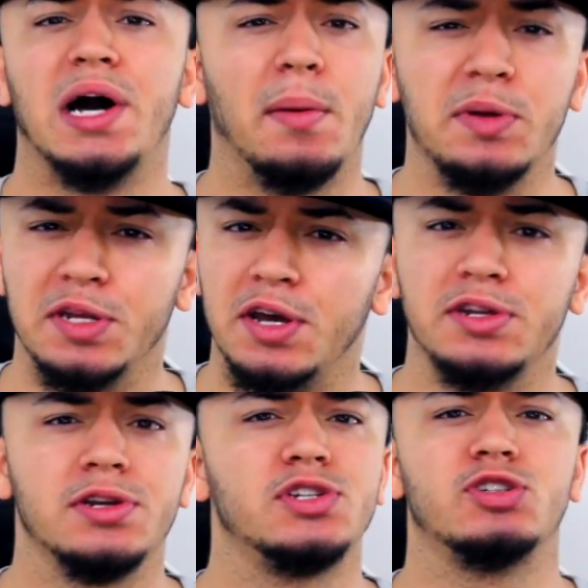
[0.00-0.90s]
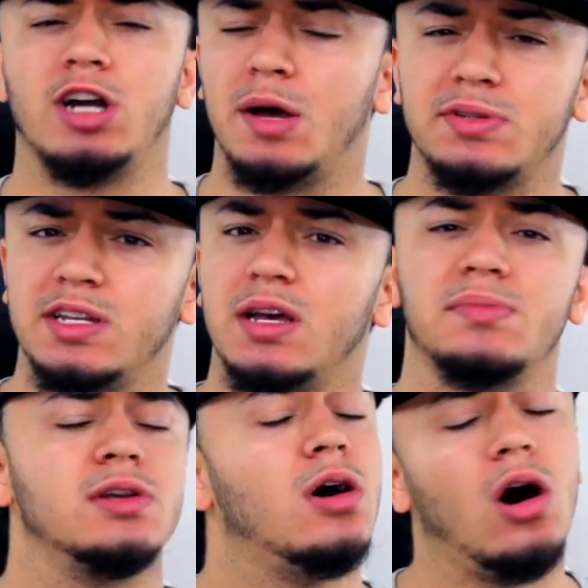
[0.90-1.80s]
up and unders, drop
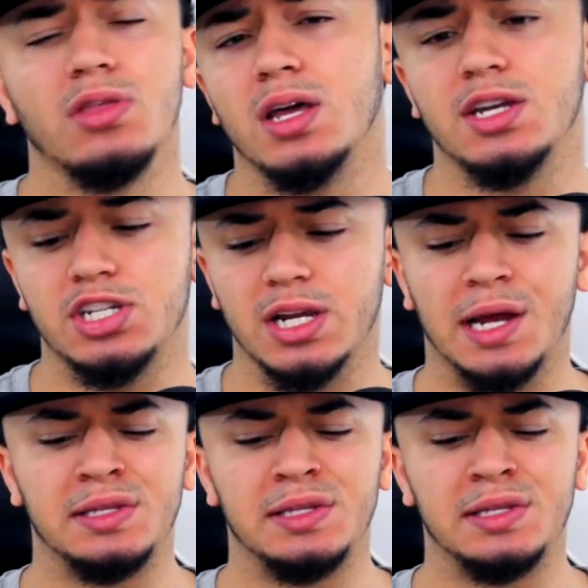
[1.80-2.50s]
steps, all that good shit.